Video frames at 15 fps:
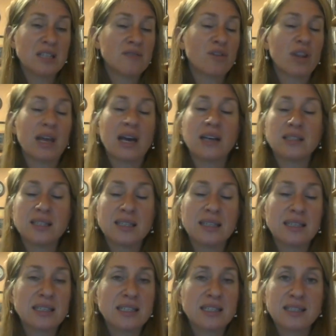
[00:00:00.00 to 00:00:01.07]
for that to the
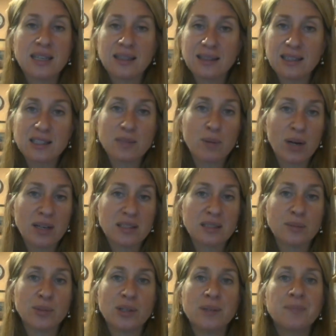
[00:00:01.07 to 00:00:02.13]
extent that's
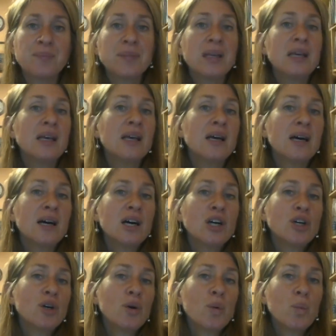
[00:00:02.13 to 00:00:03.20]
possible.
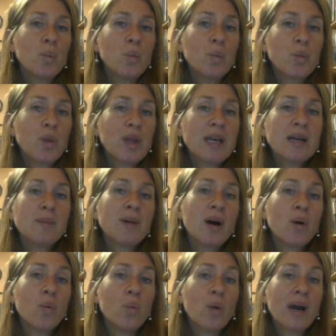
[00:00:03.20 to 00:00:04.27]
Think
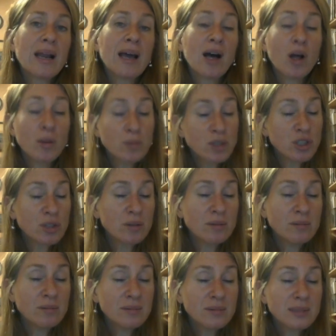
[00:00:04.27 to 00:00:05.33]
about what helped you
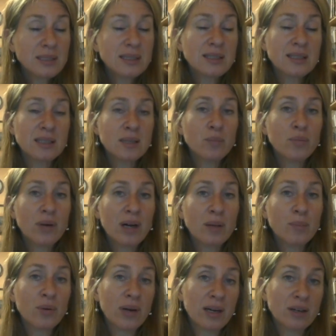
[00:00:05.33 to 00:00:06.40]
to sleep well
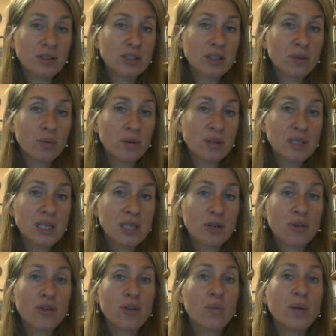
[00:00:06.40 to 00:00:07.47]
prior to quarantine.
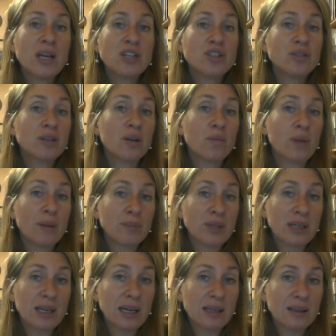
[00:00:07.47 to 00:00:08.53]
Are there ways you can
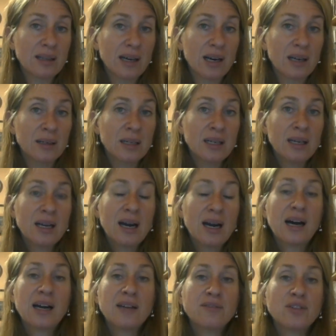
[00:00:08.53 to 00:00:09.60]
replicate that?
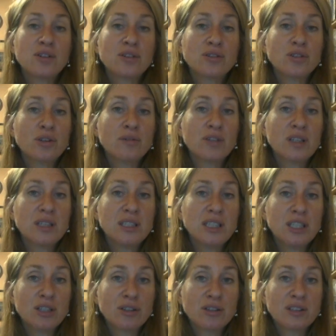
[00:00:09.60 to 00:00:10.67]
I've learned over the
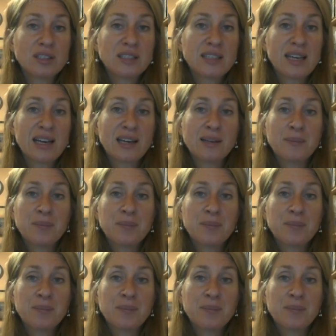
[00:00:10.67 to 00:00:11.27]
years that